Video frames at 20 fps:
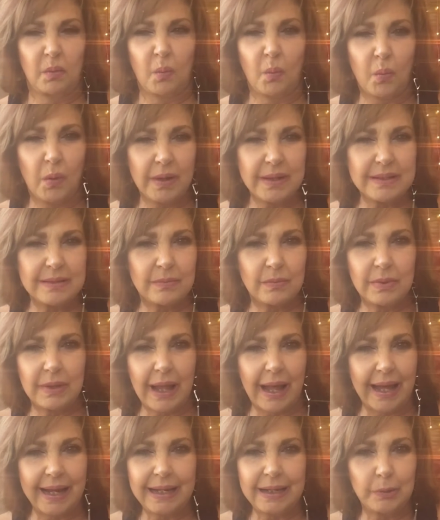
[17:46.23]
what?
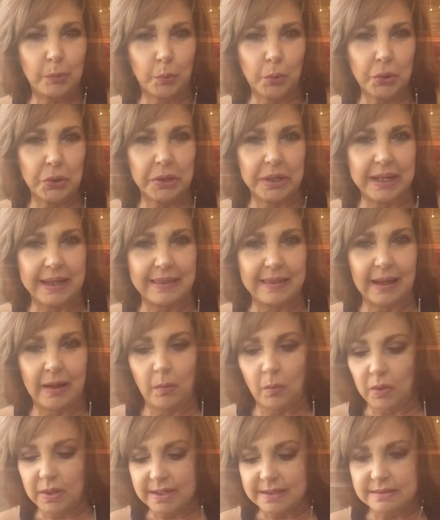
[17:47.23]
I didn't order
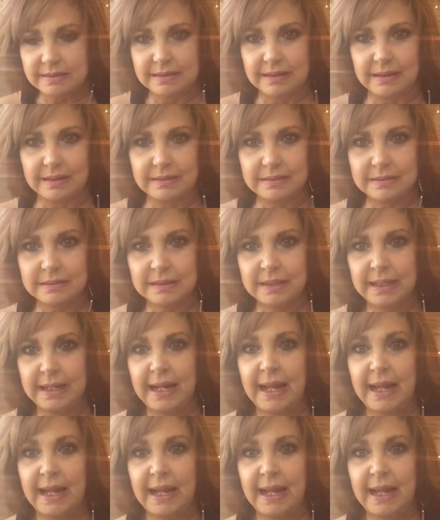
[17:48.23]
anything. What is this?